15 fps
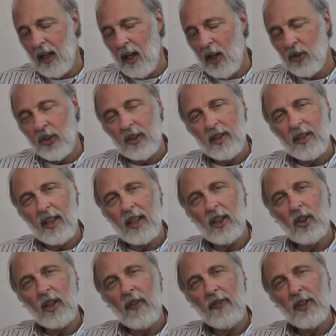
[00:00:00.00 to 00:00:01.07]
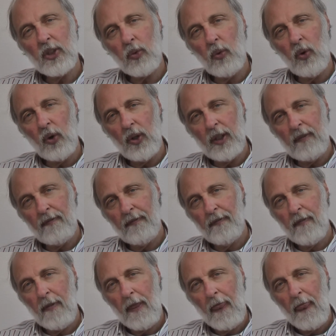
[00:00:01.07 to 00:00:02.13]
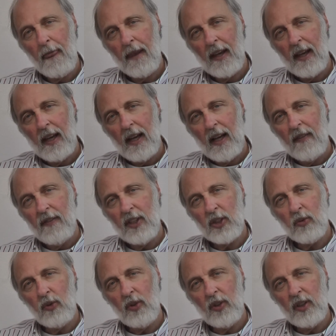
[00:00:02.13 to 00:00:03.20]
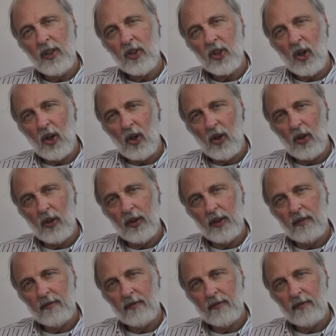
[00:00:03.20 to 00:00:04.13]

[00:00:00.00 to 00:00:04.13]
So let's take a look at this word. This word is called